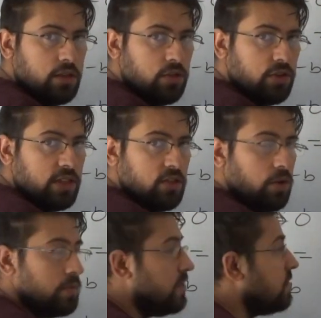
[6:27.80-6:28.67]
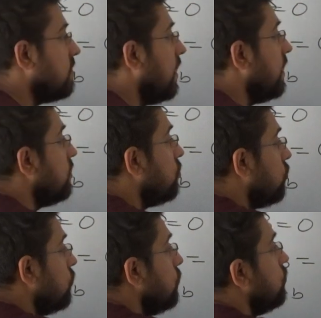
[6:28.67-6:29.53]
You take the opposite sign
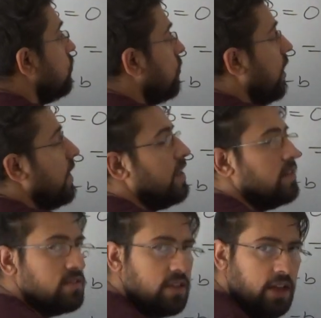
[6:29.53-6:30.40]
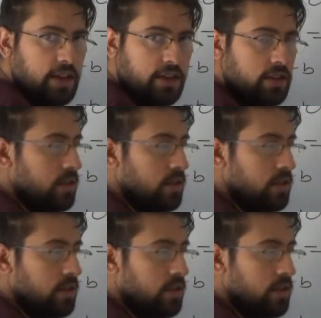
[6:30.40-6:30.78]
to the right hand side.